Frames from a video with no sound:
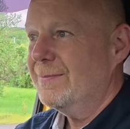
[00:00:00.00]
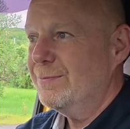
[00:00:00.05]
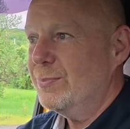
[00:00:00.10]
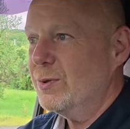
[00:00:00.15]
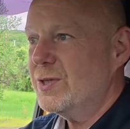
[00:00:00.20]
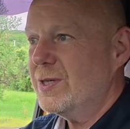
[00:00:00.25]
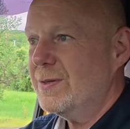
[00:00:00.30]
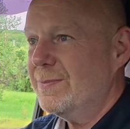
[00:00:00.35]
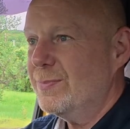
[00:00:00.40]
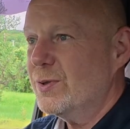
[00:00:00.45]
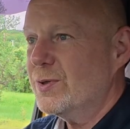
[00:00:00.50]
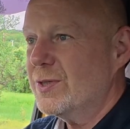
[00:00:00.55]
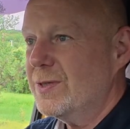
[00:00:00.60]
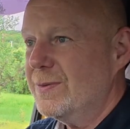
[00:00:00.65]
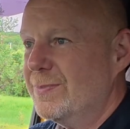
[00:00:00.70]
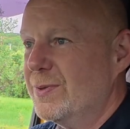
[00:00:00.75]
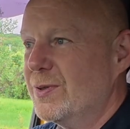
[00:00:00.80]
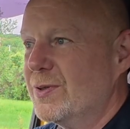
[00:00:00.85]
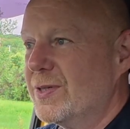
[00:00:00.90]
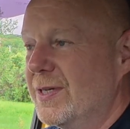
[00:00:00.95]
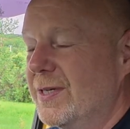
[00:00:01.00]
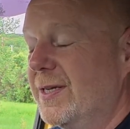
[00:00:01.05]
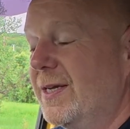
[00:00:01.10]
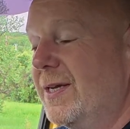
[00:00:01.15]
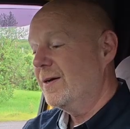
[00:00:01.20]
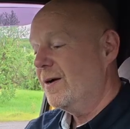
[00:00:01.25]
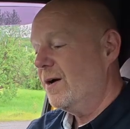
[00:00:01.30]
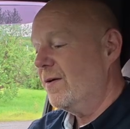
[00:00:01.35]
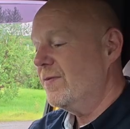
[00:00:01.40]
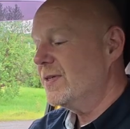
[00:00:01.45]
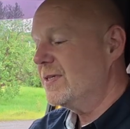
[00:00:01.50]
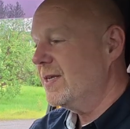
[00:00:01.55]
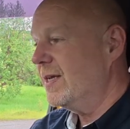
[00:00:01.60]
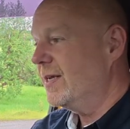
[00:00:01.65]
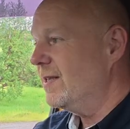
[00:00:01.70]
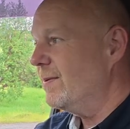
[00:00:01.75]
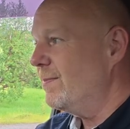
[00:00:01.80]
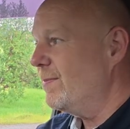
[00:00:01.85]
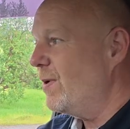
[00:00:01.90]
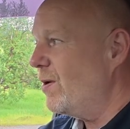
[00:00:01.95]

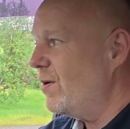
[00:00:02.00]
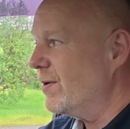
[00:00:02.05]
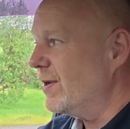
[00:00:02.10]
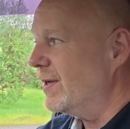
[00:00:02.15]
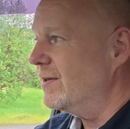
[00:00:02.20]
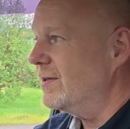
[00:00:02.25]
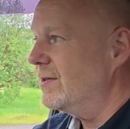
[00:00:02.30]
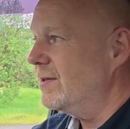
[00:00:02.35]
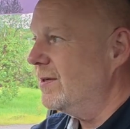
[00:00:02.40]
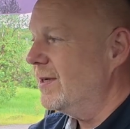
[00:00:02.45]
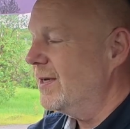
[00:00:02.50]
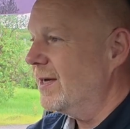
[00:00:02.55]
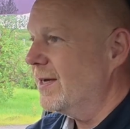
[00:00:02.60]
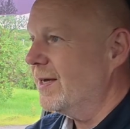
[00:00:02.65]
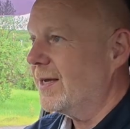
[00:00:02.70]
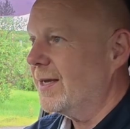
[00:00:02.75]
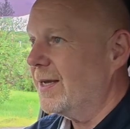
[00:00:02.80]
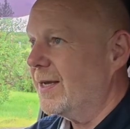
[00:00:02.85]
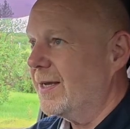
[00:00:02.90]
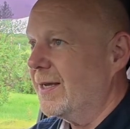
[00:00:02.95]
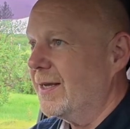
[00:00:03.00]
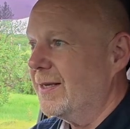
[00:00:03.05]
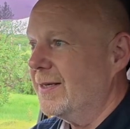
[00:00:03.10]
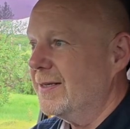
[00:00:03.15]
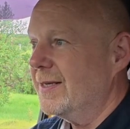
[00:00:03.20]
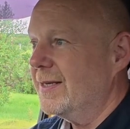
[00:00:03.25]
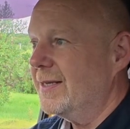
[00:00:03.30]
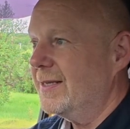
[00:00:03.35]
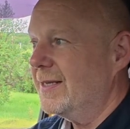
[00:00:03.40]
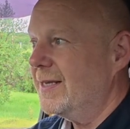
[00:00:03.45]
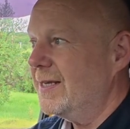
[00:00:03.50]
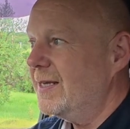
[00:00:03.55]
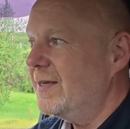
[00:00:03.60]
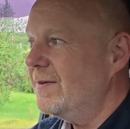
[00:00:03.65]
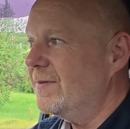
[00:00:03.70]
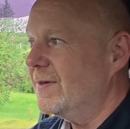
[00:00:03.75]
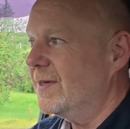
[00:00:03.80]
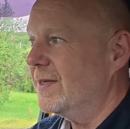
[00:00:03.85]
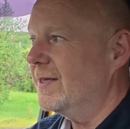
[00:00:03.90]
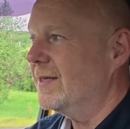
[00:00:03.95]
Obviously in the morning and in the
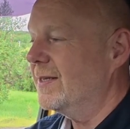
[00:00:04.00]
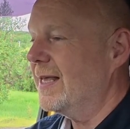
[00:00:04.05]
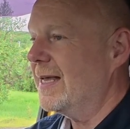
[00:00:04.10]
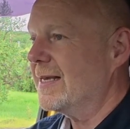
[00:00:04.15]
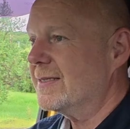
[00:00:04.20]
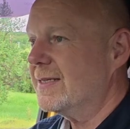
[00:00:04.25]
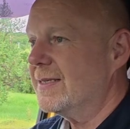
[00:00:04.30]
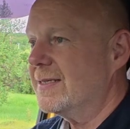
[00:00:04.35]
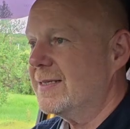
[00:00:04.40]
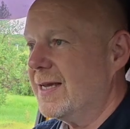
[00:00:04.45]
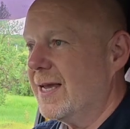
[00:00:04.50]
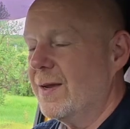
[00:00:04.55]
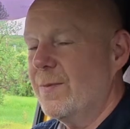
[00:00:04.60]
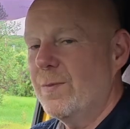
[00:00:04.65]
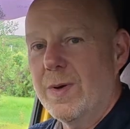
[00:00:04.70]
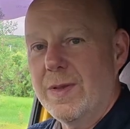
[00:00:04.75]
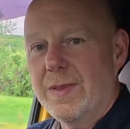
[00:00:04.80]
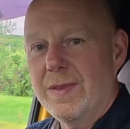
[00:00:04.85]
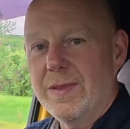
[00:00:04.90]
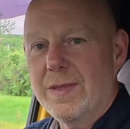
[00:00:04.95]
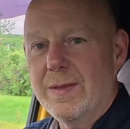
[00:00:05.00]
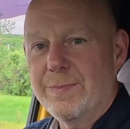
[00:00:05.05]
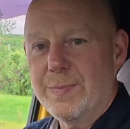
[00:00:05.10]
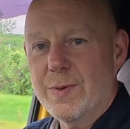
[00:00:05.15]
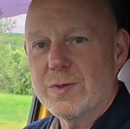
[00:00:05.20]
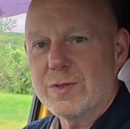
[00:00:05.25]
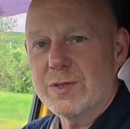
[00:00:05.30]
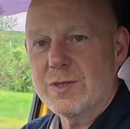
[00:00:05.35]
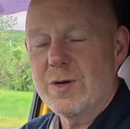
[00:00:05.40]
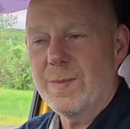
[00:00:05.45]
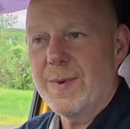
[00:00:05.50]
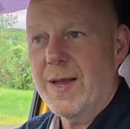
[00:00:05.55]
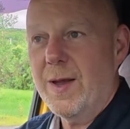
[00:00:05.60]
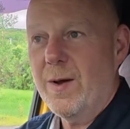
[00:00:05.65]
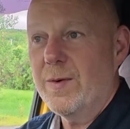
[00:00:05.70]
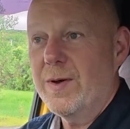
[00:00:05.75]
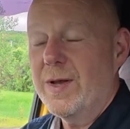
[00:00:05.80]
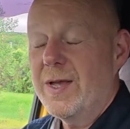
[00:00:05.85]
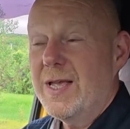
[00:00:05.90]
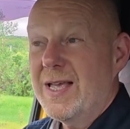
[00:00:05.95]
evening, that's the time when the bugs come
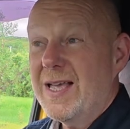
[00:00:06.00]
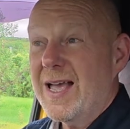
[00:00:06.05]
out.